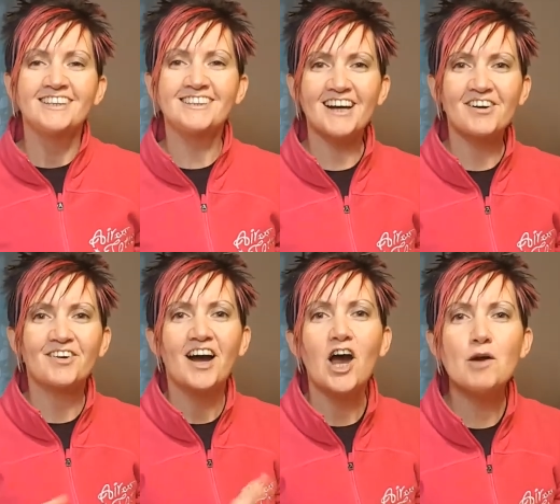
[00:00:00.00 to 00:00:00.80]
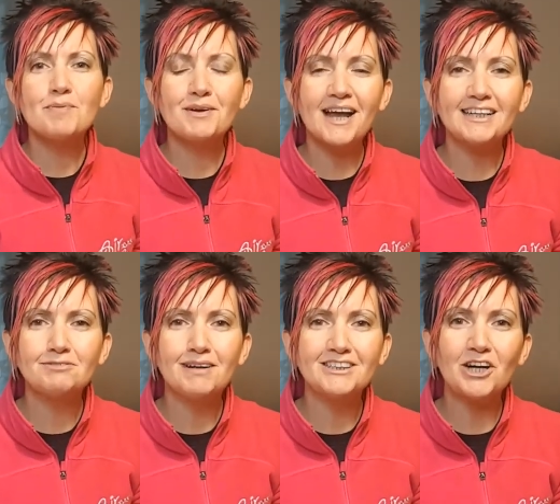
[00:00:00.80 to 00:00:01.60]
So, hope you
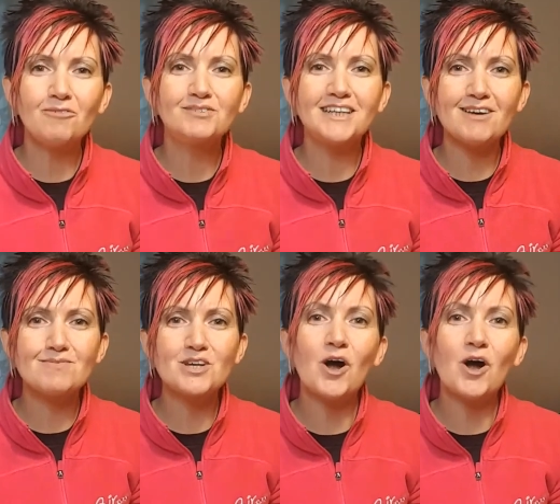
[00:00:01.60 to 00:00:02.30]
liked my top tips